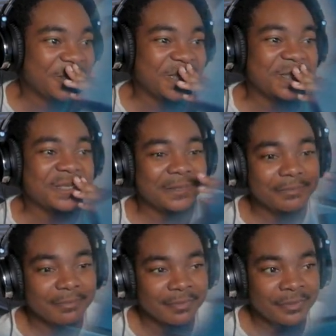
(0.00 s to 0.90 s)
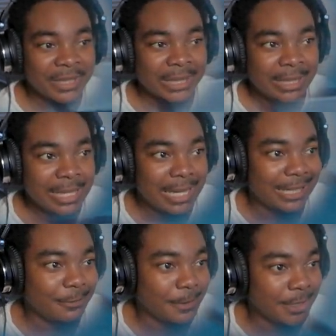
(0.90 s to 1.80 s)
No, sir. I
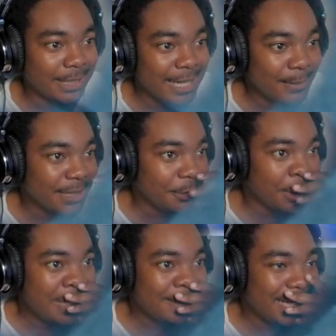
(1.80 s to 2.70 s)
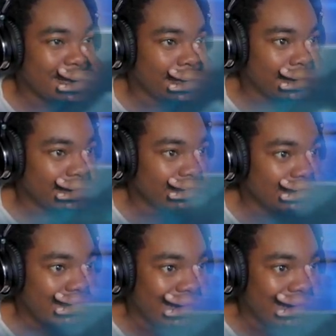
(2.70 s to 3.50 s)
can feel it now, Mr. Krabs. I'm feeling it.